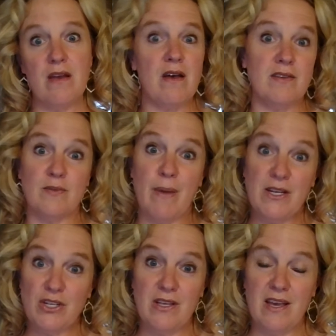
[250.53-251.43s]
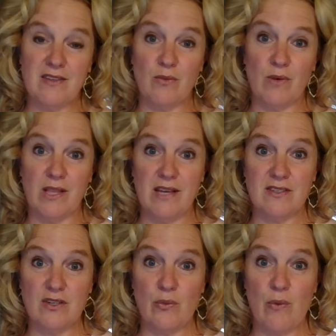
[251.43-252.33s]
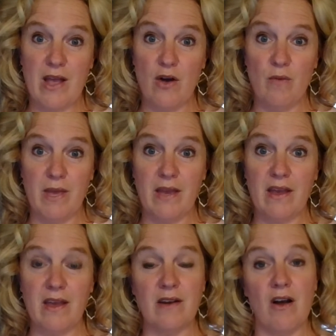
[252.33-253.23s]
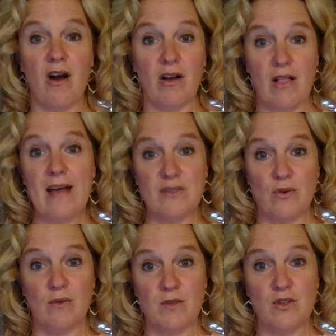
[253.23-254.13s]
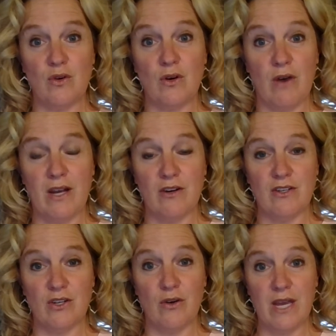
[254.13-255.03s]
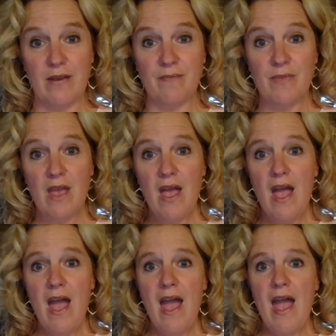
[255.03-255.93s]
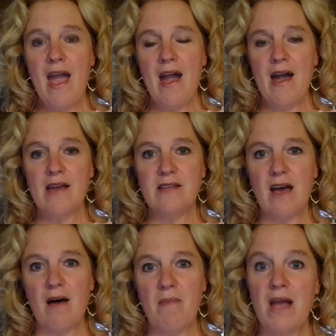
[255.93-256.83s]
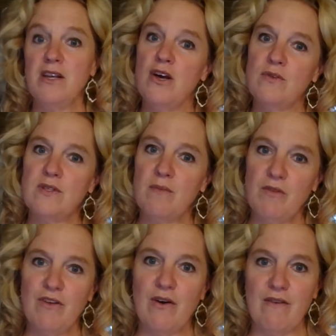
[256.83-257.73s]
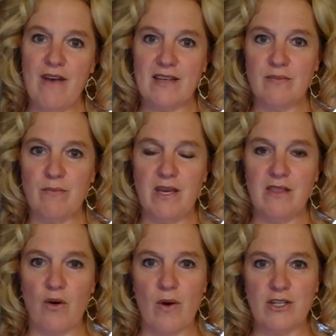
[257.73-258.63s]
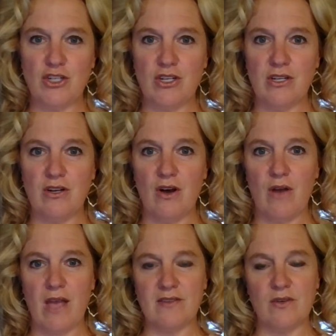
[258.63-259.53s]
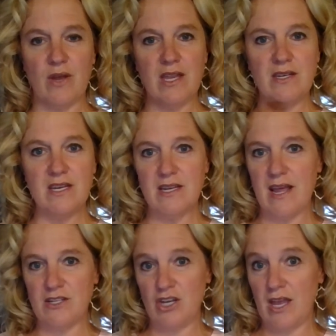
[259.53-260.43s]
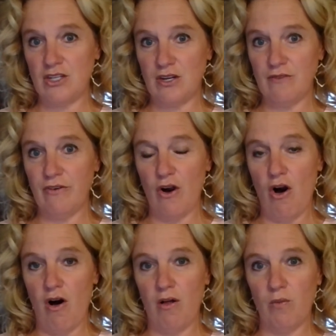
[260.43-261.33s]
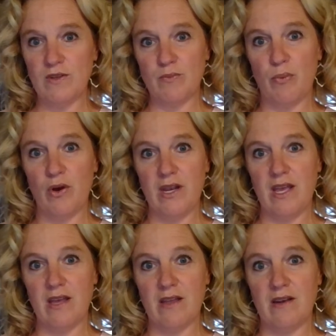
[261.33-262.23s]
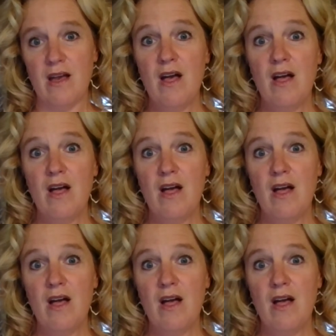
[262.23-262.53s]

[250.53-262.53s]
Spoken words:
especially as it relates to Wyoming, in our classrooms to a greater degree? And I know some of you have asked me the question, okay, so Indian Education for All was put in